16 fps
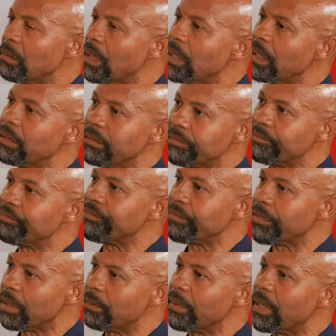to mind
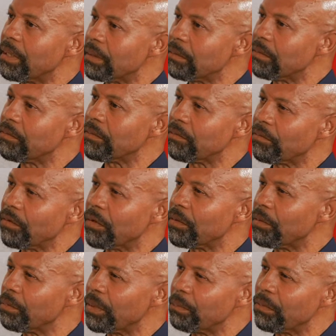about for
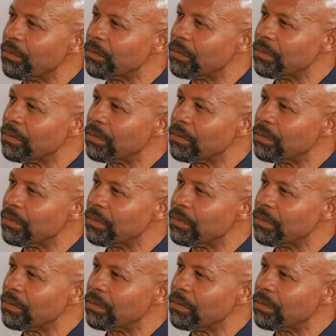other people